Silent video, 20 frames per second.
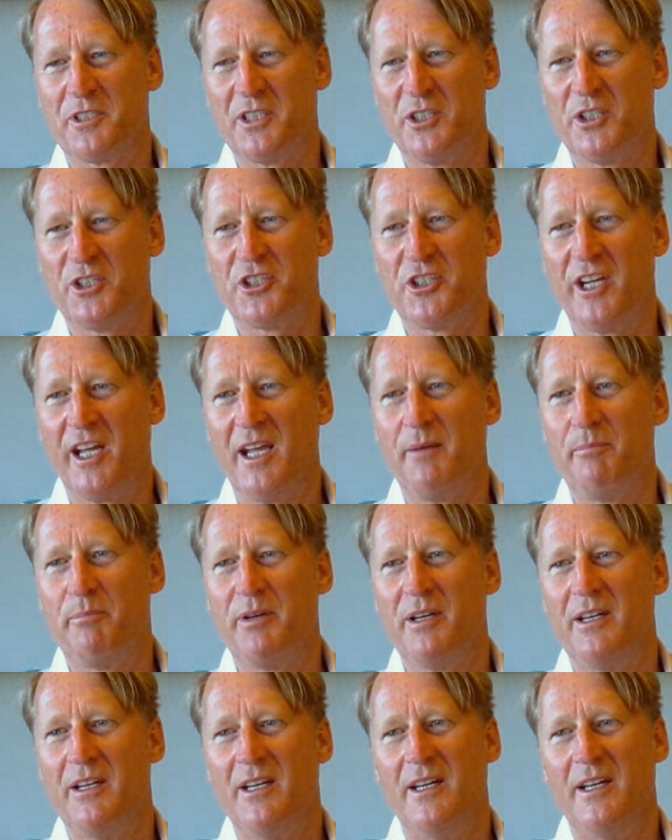in good shape,
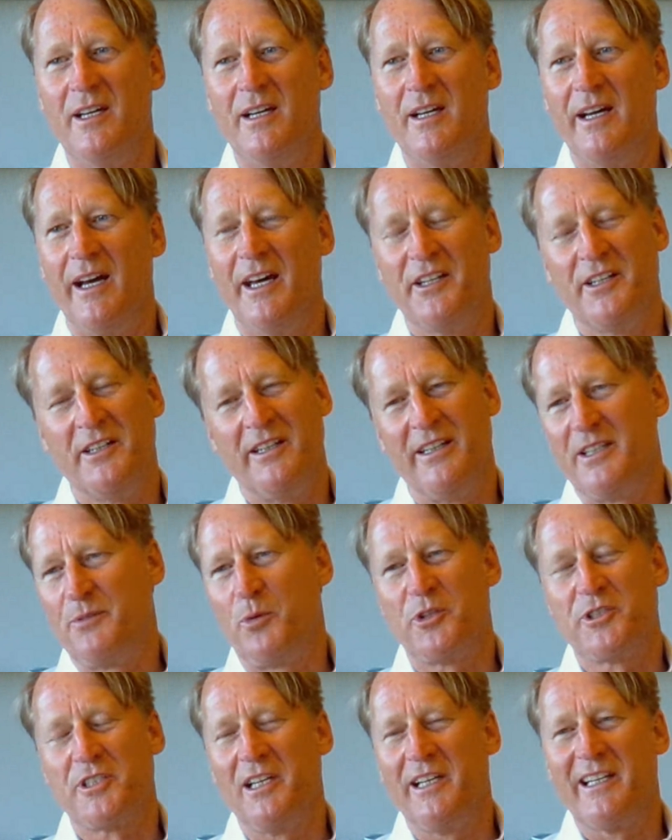and it
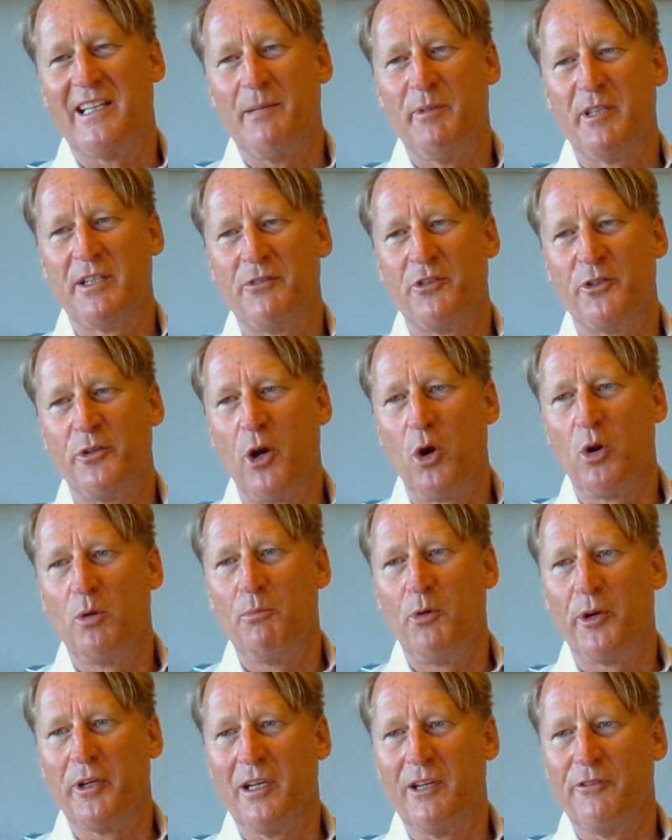was a little bit of a role
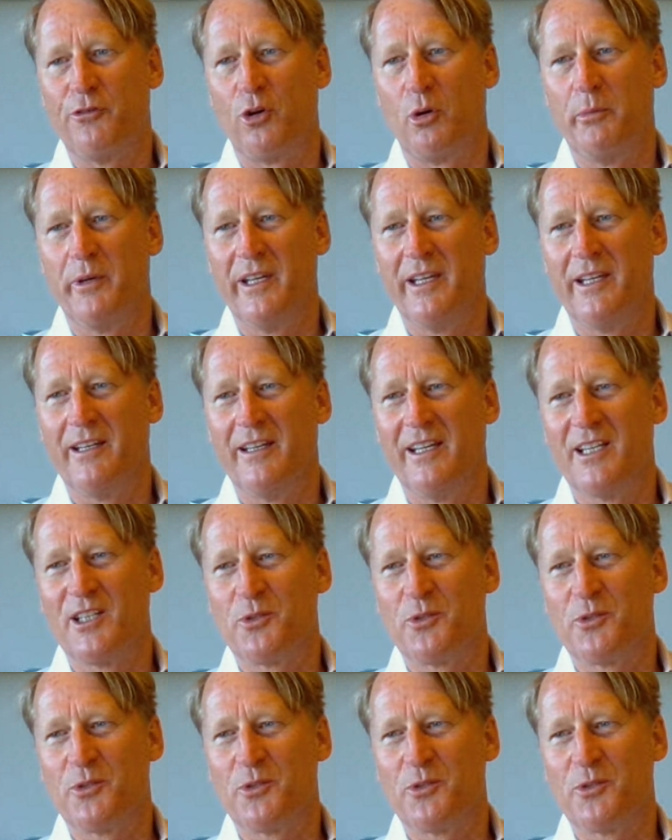model for me in